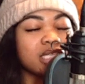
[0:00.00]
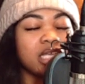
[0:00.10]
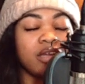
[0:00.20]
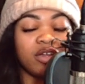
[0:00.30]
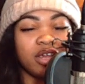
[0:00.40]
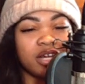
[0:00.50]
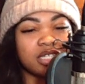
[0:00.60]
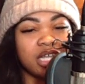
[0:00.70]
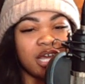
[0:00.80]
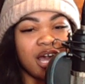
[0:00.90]
senior year
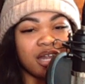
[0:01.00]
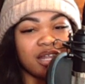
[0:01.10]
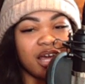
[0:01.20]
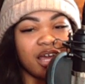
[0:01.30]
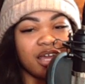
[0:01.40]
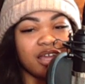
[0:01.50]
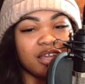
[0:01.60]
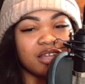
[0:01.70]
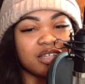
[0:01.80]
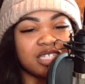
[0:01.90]
she kind of like
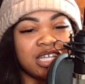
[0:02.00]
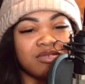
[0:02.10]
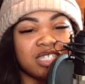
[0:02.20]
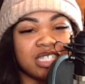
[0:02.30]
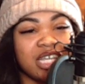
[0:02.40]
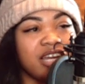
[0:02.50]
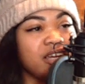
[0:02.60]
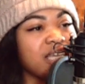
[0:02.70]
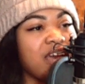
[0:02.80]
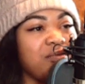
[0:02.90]
she was just
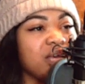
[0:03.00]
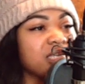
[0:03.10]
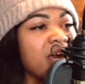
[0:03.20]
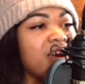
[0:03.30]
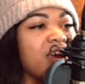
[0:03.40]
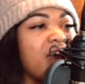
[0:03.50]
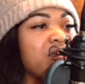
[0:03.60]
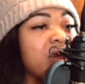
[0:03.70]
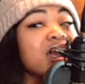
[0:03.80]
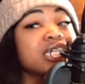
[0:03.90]
irritating me. It's like girl I
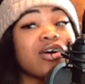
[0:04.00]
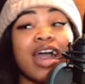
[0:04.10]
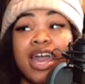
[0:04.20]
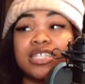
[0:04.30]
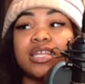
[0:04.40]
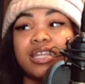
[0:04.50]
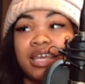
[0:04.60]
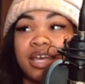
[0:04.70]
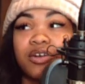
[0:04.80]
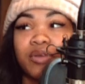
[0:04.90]
don't. So I actually
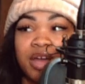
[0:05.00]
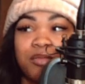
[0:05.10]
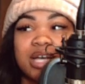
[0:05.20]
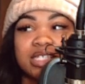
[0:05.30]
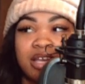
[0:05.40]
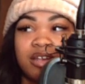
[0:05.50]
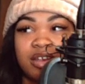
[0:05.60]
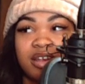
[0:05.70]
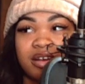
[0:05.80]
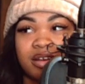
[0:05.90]
did quit my senior
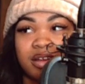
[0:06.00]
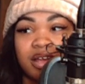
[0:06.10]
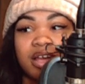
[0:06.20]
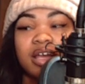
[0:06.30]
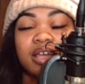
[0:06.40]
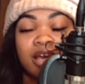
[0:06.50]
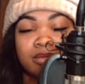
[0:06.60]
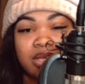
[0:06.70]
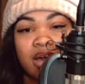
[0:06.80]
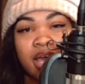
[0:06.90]
year. Okay.
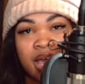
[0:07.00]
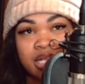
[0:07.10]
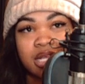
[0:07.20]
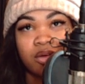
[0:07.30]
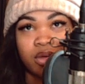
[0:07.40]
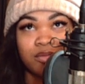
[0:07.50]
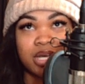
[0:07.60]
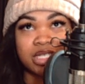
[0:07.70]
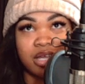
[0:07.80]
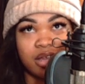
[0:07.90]
Yep. So I actually quit
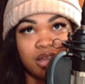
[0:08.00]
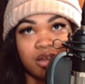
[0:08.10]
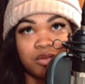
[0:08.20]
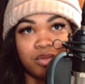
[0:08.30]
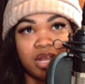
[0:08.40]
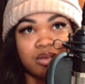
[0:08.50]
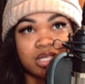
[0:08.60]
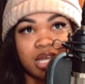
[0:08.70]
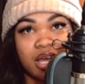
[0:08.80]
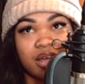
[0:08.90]
my senior year, but it
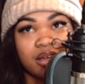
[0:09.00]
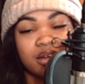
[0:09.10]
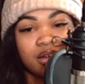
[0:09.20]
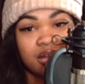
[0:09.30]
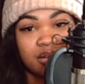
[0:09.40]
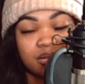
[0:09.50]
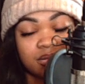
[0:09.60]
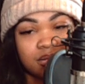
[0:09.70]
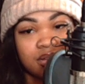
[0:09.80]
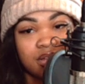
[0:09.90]
was like girl
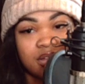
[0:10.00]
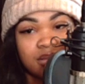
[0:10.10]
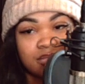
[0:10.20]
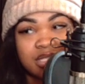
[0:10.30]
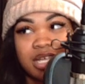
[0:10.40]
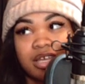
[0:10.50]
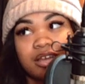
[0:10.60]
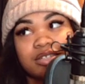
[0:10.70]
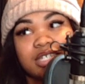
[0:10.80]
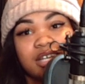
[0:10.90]
sick of
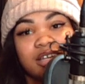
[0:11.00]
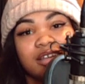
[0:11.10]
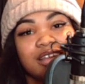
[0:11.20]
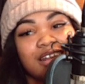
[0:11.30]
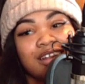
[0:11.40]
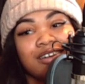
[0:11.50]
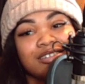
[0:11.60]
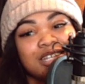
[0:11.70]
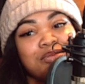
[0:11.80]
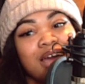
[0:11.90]
your shit. And I know
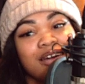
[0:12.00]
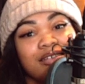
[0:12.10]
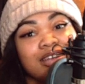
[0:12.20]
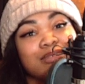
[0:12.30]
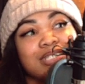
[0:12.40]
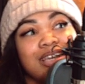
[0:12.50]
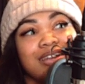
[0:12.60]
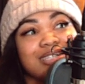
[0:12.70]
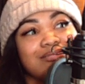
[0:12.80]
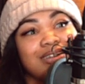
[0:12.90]
she probably gonna end up seeing
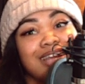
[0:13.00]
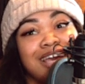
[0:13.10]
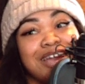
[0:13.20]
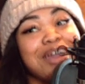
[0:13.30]
this one day.